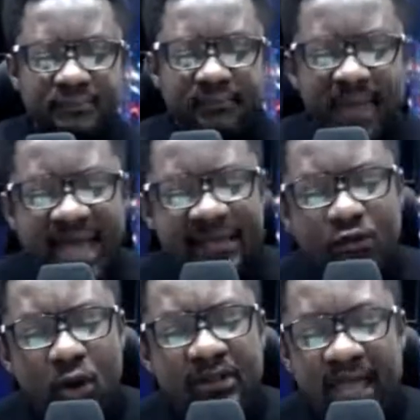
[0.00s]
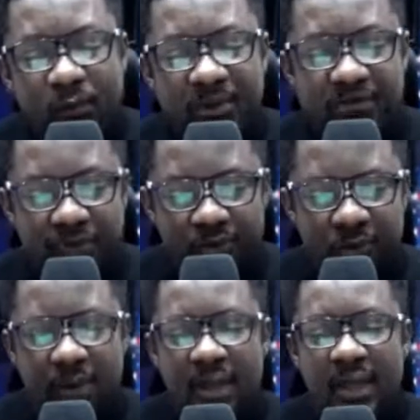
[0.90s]
And though they are with you,
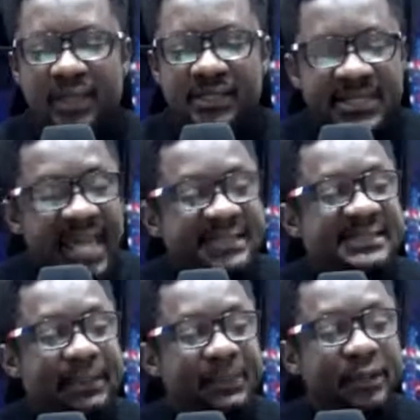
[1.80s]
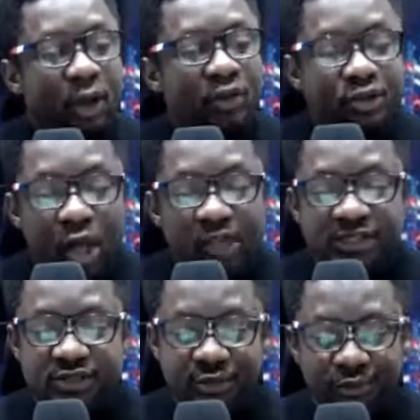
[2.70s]
yet they belong not
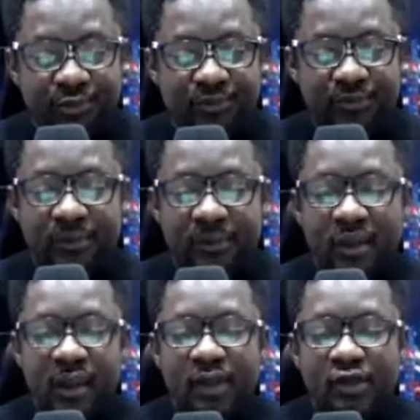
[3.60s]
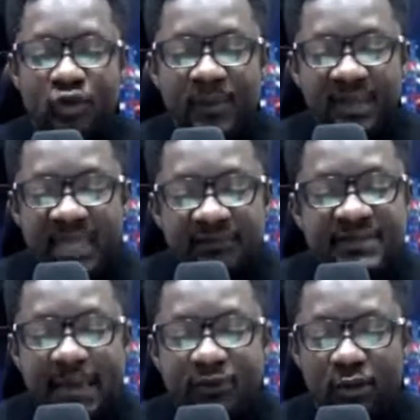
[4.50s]
to you. You may give
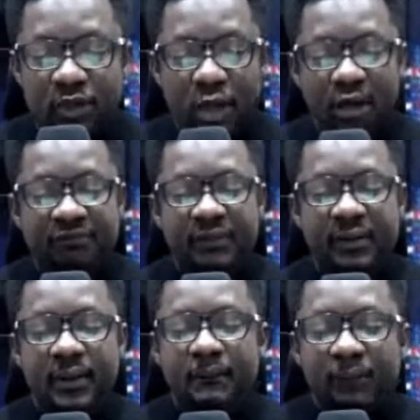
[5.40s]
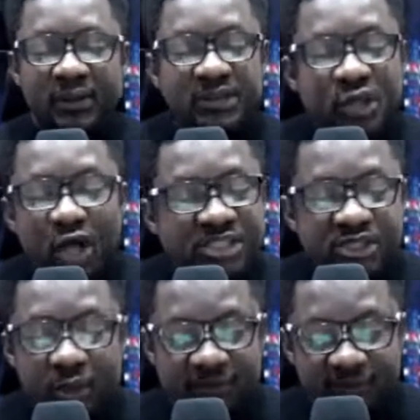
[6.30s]
them your love, but not your
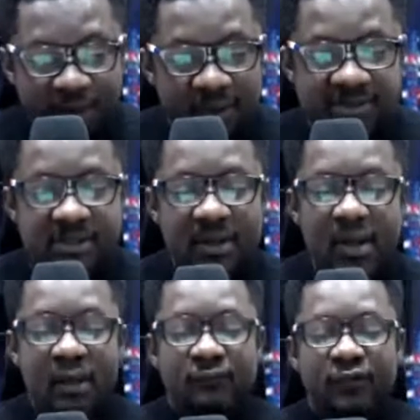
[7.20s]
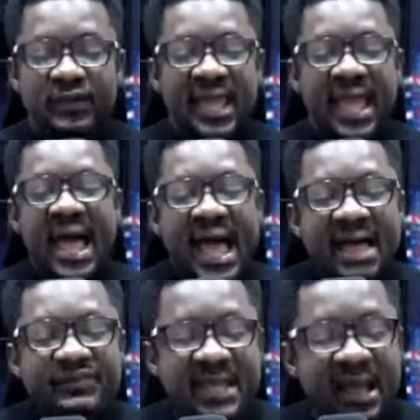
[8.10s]
thoughts, for they have
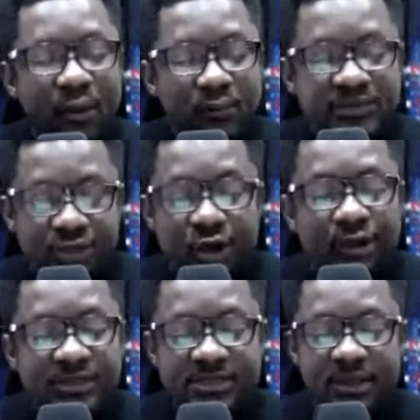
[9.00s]
their own thoughts.